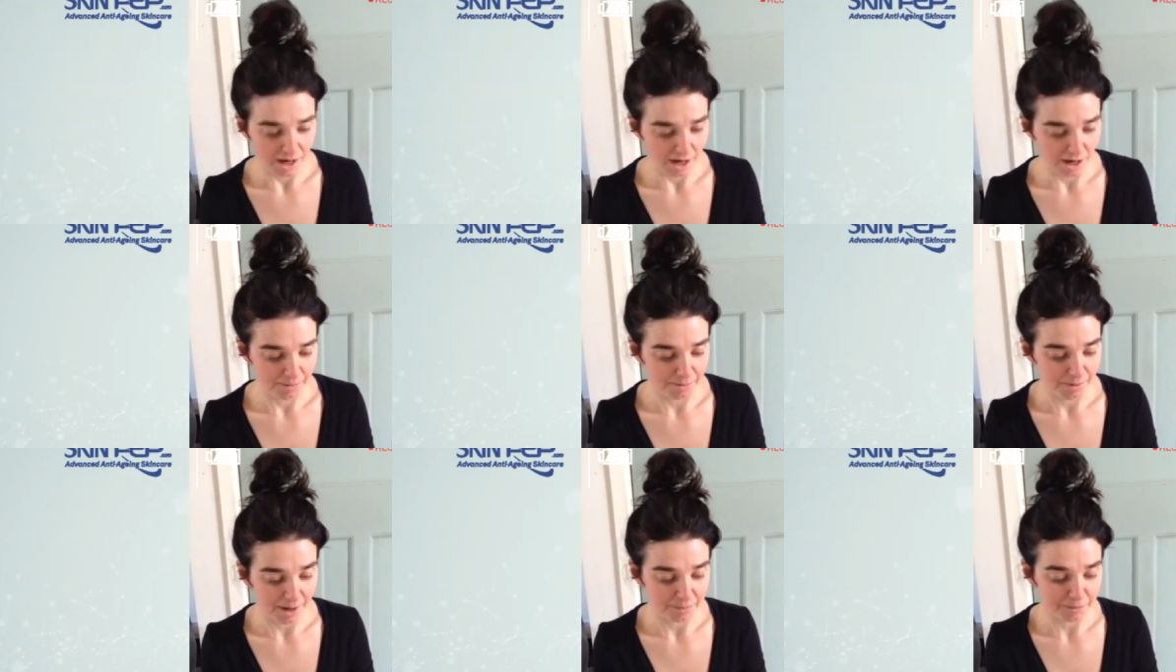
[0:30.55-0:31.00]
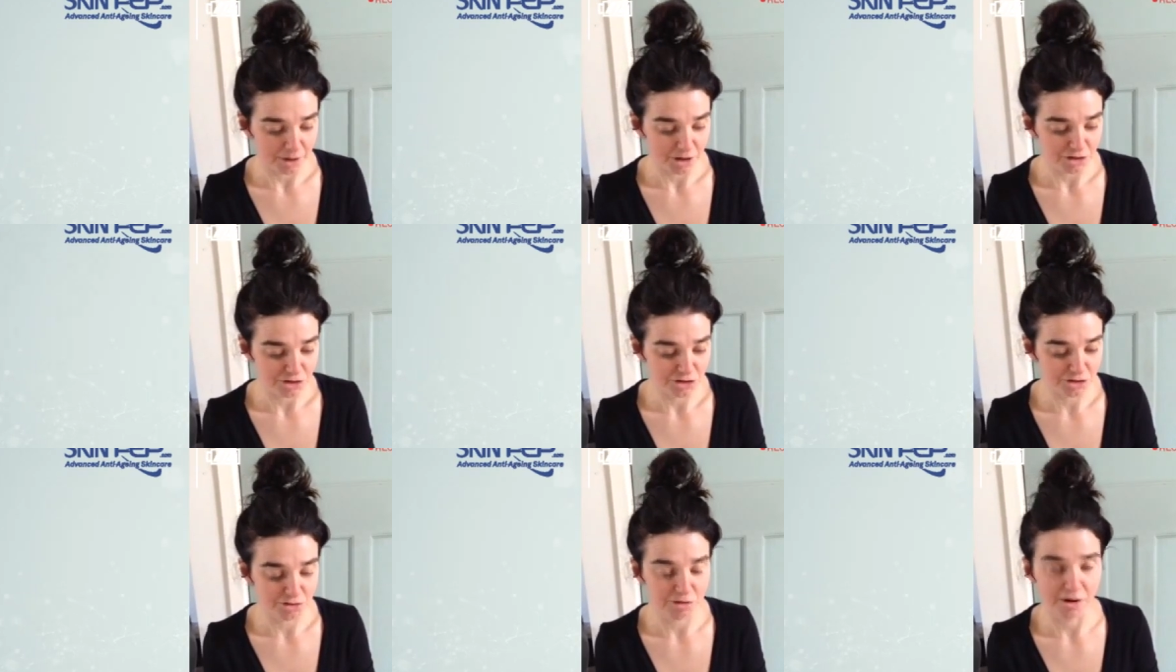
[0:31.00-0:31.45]
I'm
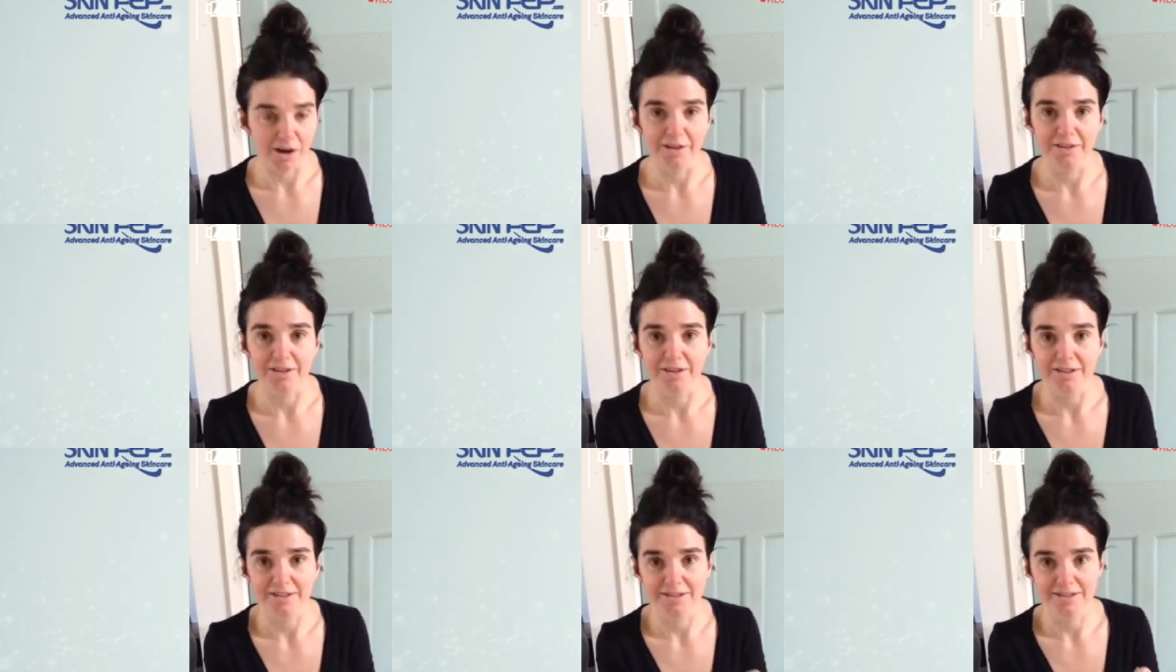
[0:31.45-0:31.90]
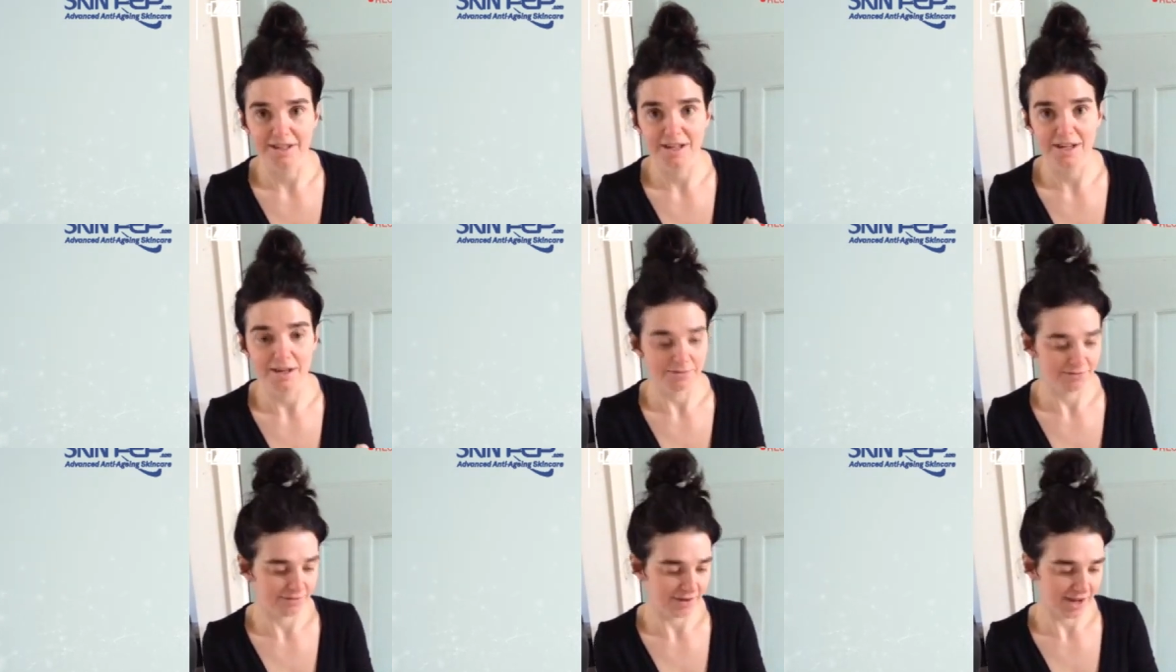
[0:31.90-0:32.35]
going to try the
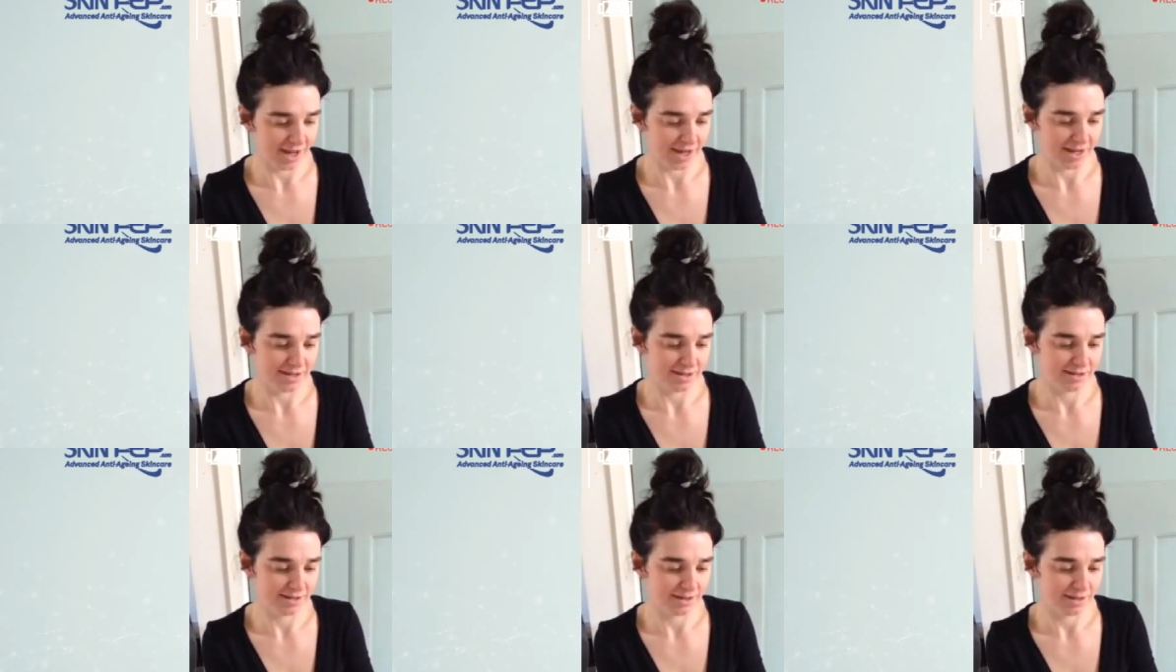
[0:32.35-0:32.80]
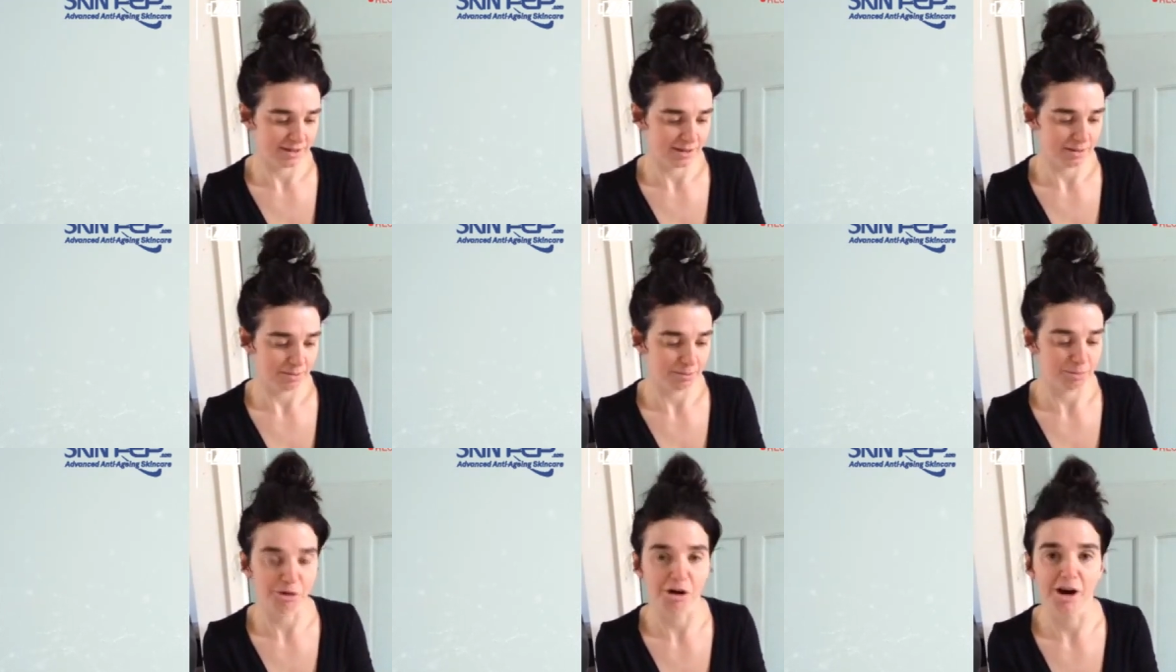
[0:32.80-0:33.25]
Sea Face
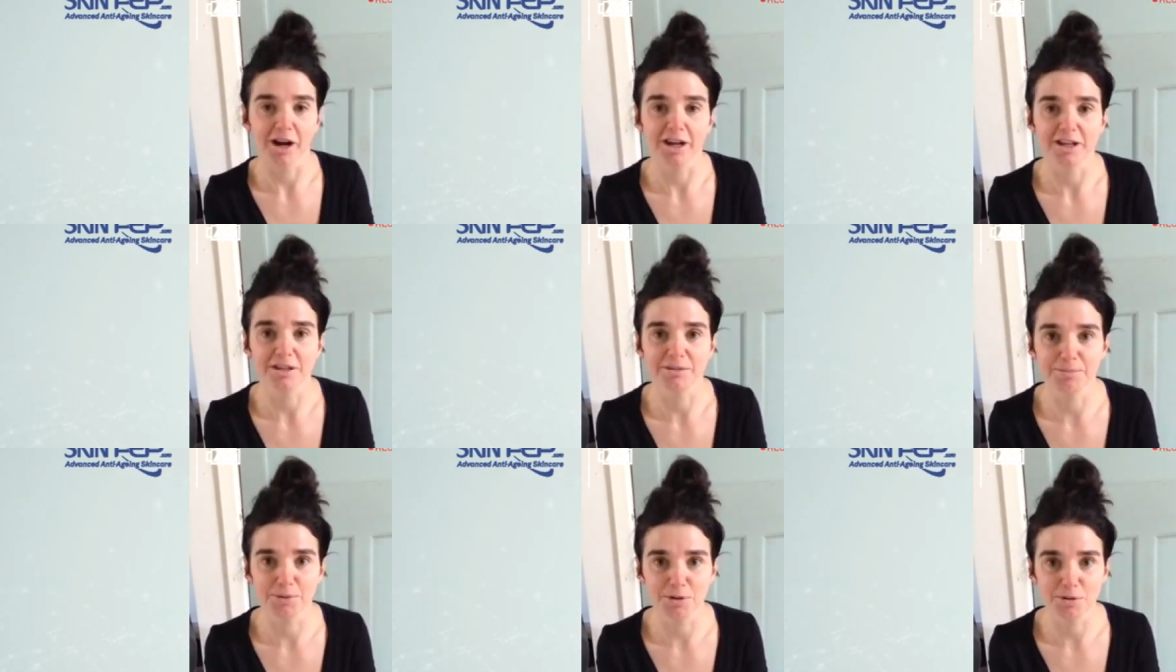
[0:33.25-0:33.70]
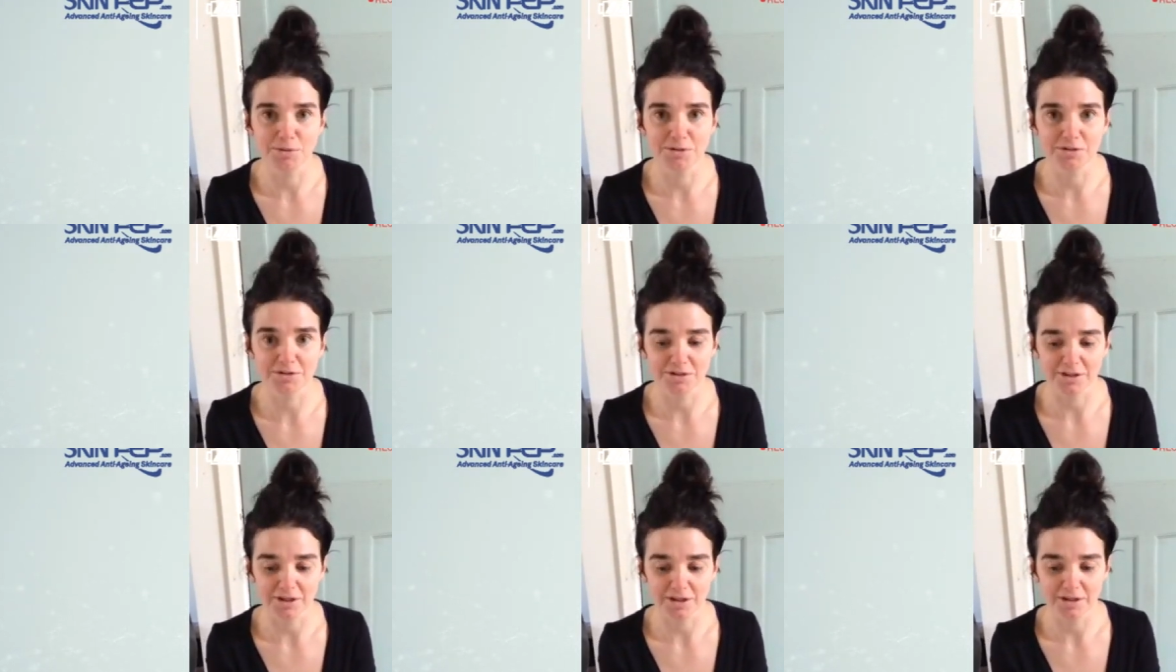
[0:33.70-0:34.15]
Bright
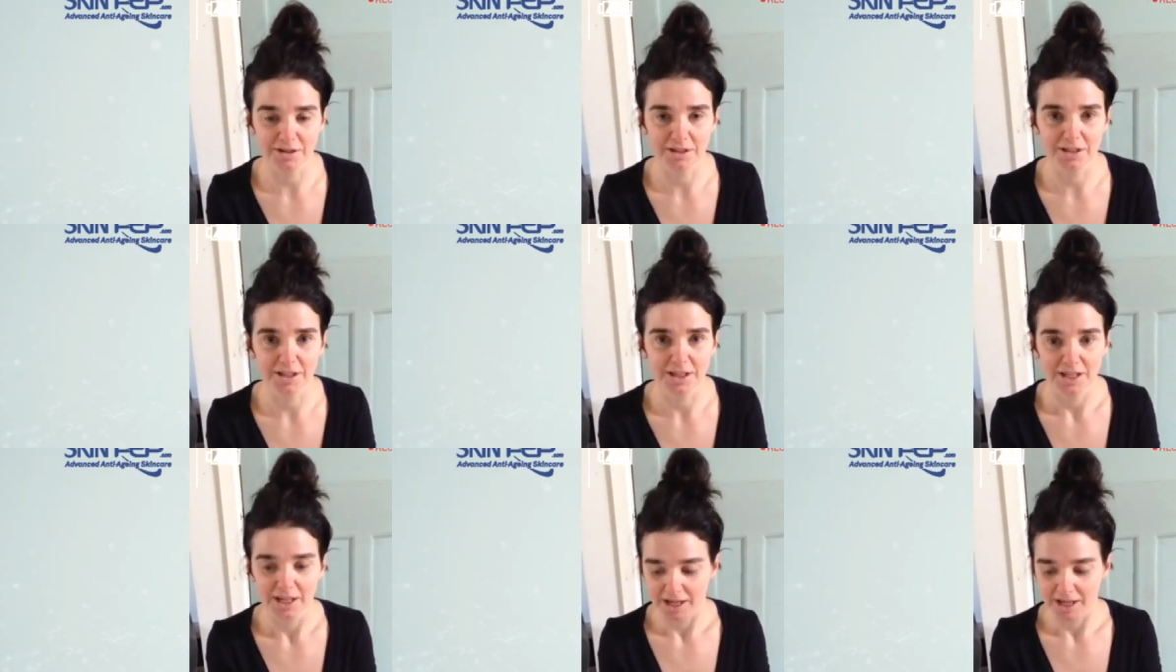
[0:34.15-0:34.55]
Booster,